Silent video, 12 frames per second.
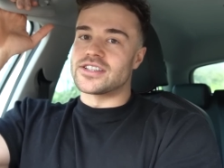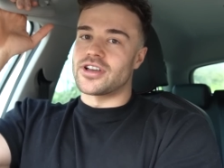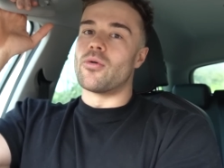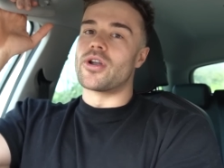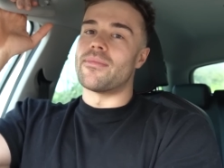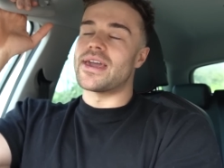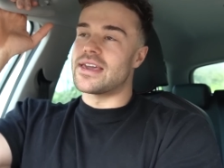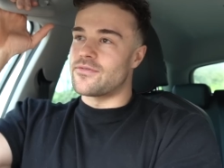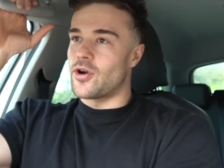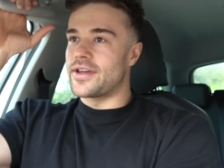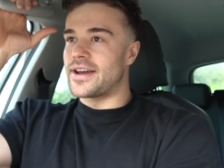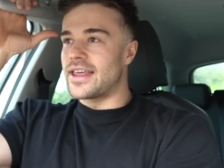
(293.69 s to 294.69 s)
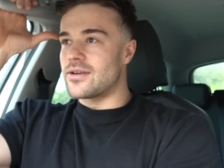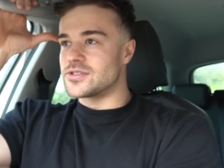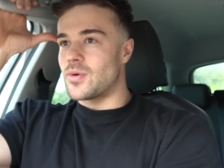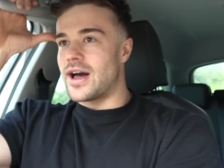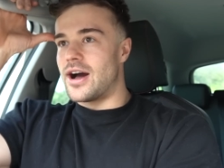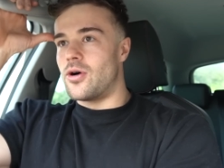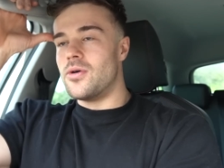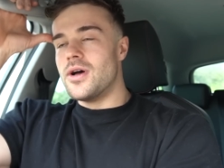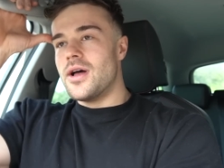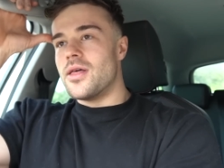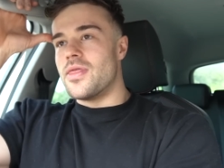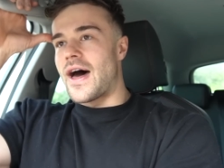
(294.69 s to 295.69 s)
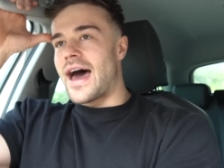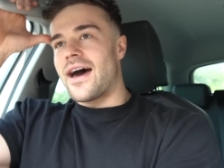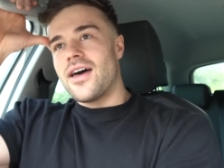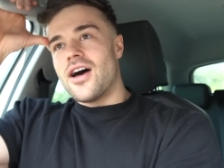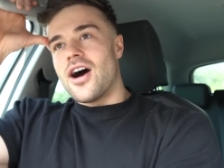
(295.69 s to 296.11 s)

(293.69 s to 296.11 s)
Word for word: So I want to make it very clear as well that